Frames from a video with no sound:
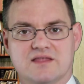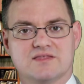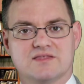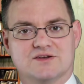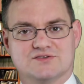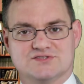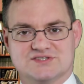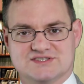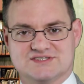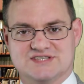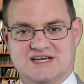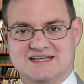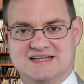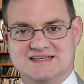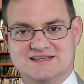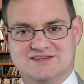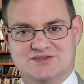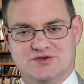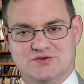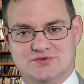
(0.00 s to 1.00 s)
There's
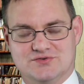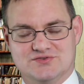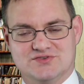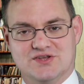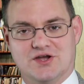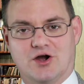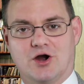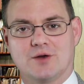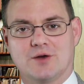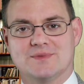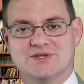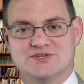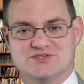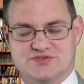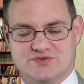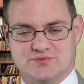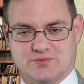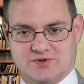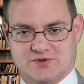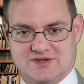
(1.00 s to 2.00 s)
exciting news. The Army
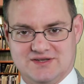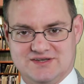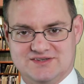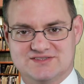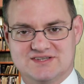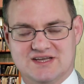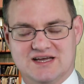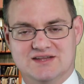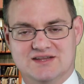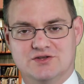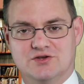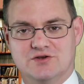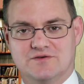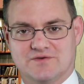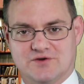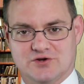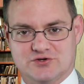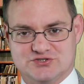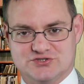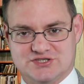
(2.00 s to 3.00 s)
just released a new
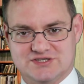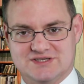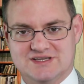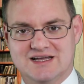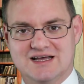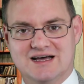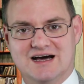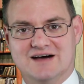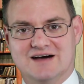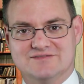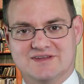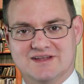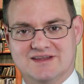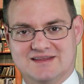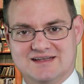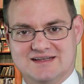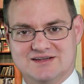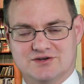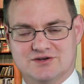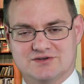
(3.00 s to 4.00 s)
version of the
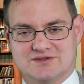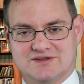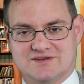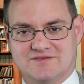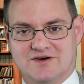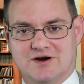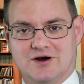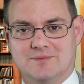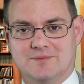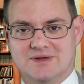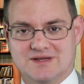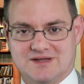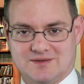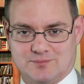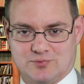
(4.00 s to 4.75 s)
Leader Development